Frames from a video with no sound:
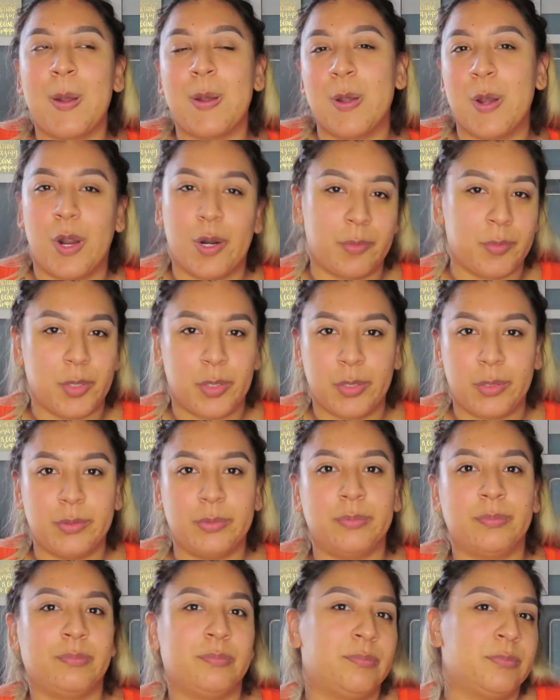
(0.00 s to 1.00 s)

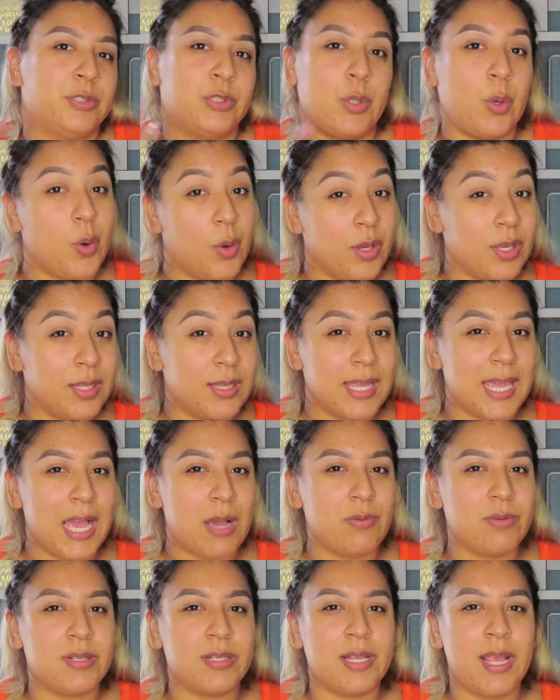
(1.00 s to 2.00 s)
normal to oily,
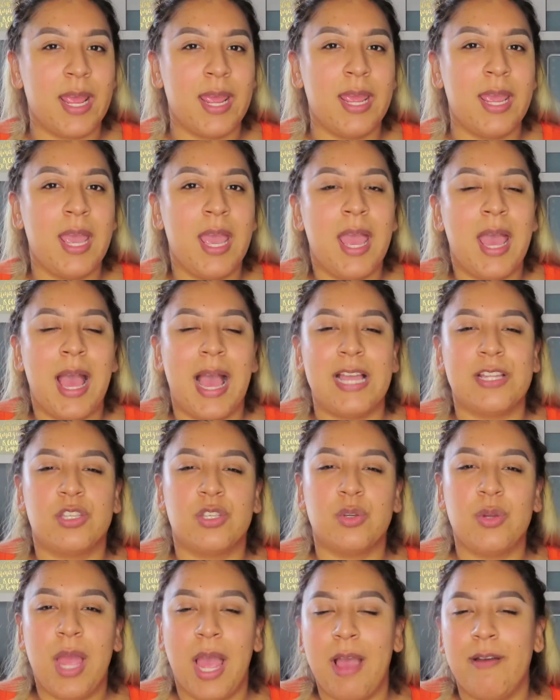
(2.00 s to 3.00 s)
I would say. I
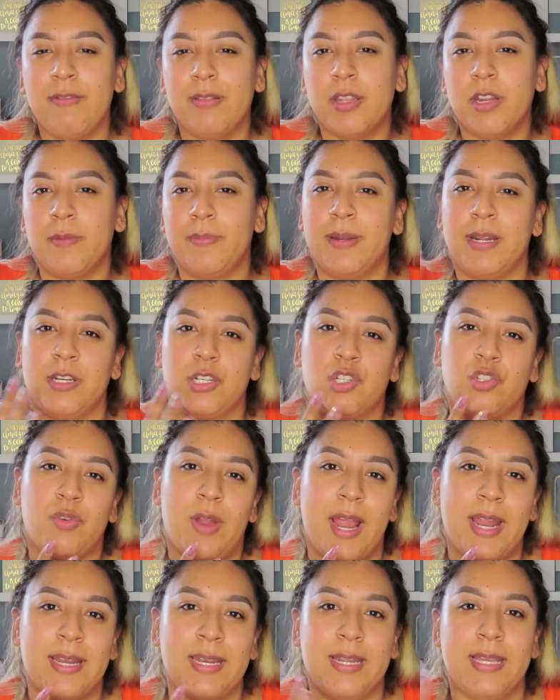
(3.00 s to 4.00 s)
do have a little bit of
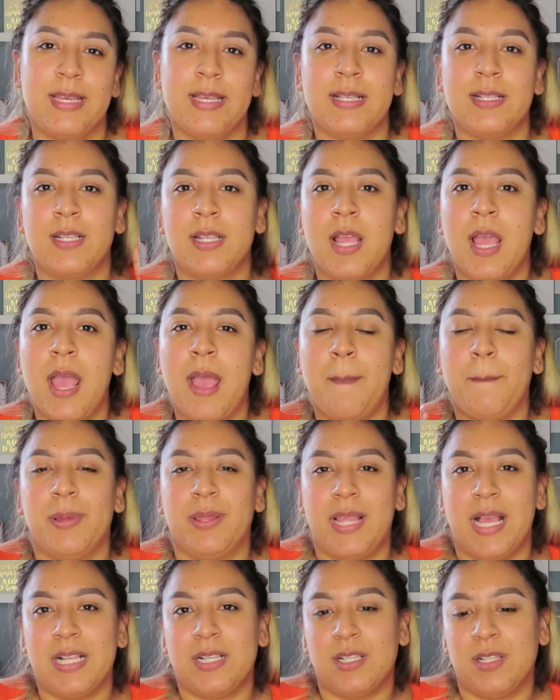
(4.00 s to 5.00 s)
dryness,
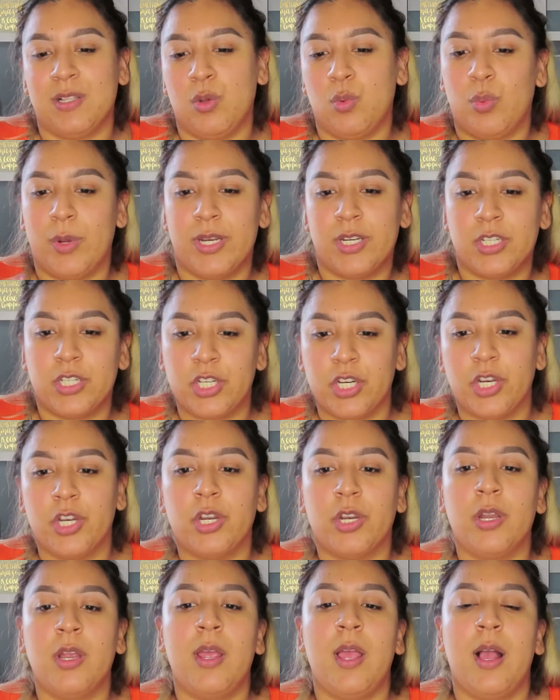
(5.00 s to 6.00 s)
but that's in the
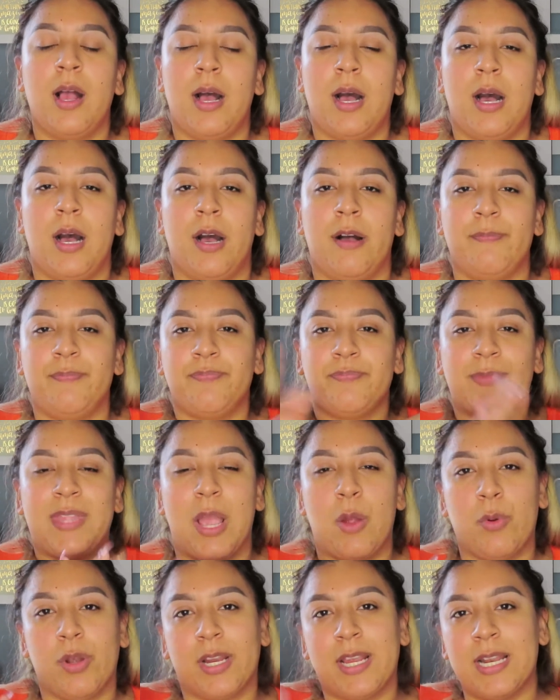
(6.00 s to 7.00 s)
winter.
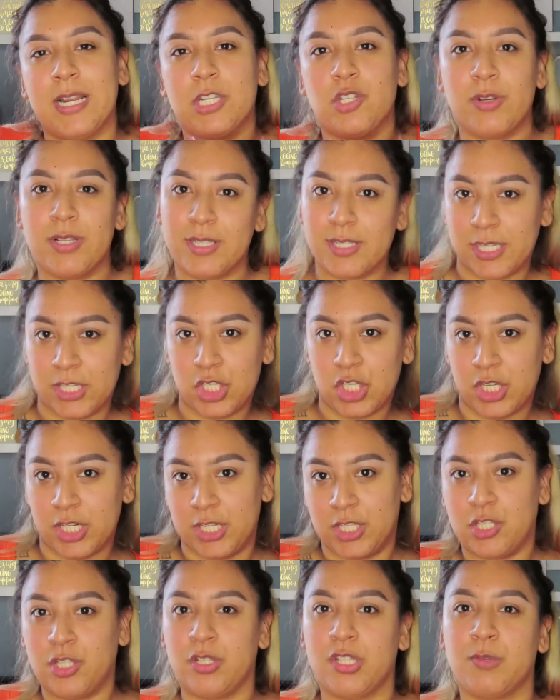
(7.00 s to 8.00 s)
Now we're kind of
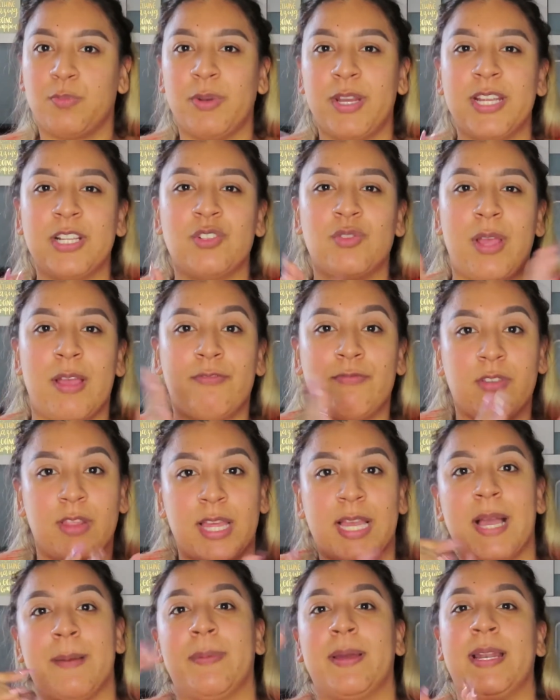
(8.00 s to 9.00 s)
transitioning to spring, so I feel
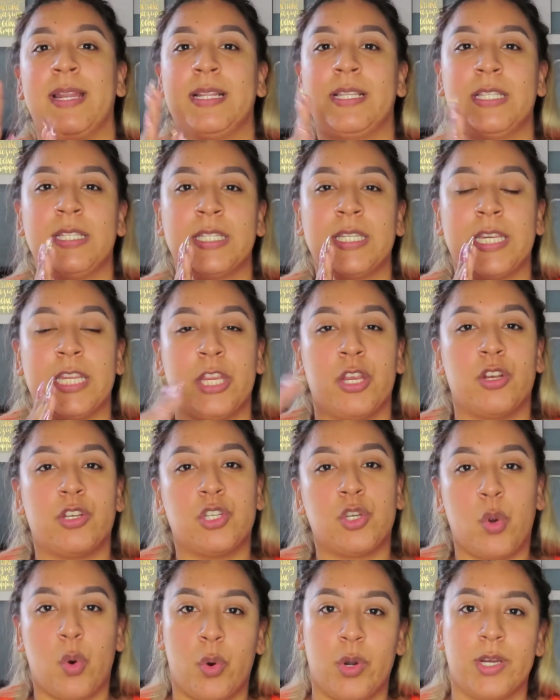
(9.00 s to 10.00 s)
like I'm going to gear
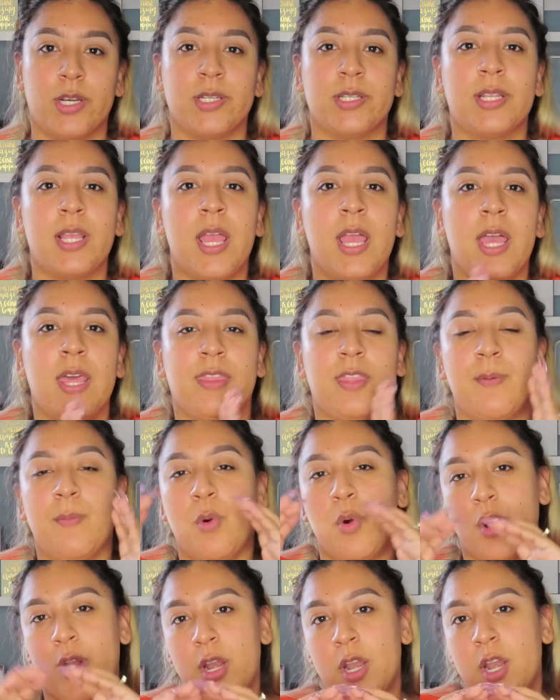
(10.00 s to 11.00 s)
towards the
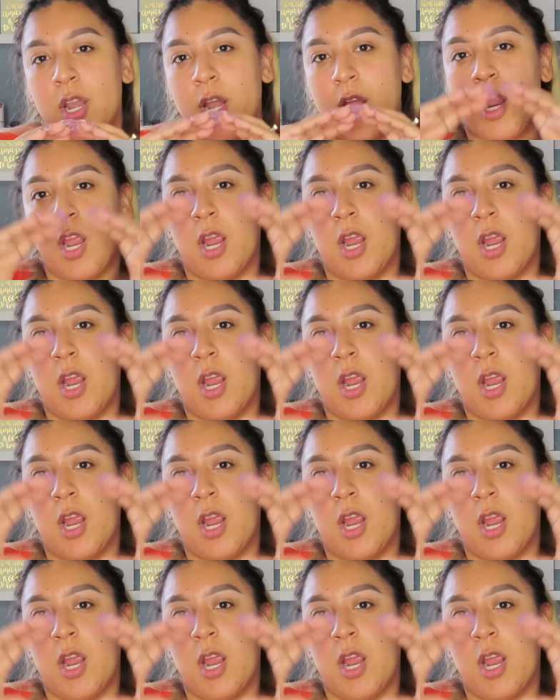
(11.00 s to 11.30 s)
more